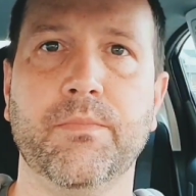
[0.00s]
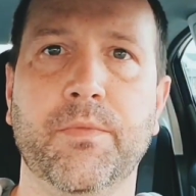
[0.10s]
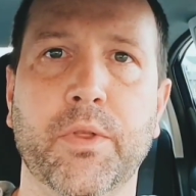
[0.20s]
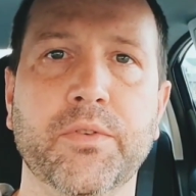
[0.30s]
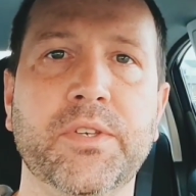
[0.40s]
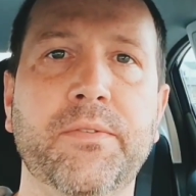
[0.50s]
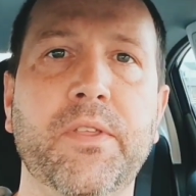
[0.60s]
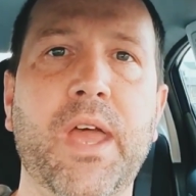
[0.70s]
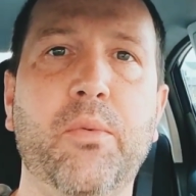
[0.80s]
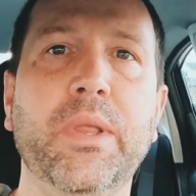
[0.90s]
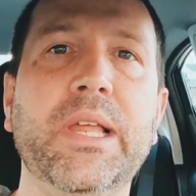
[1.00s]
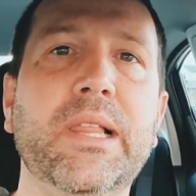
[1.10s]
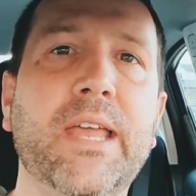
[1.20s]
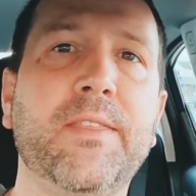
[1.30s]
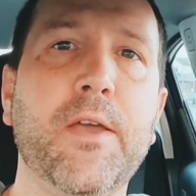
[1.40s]
For those of you that really
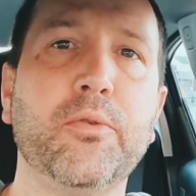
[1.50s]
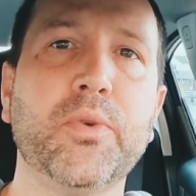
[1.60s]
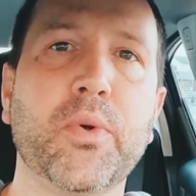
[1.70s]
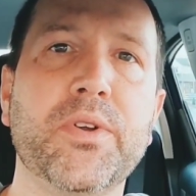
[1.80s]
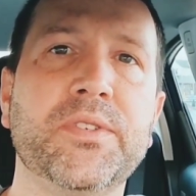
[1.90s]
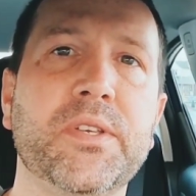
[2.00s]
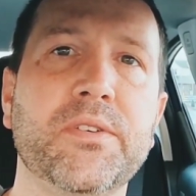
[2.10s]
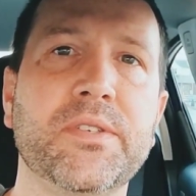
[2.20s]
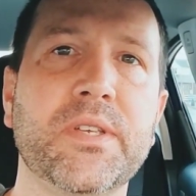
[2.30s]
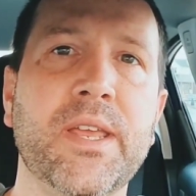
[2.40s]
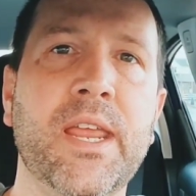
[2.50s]
like the outdoors, there's a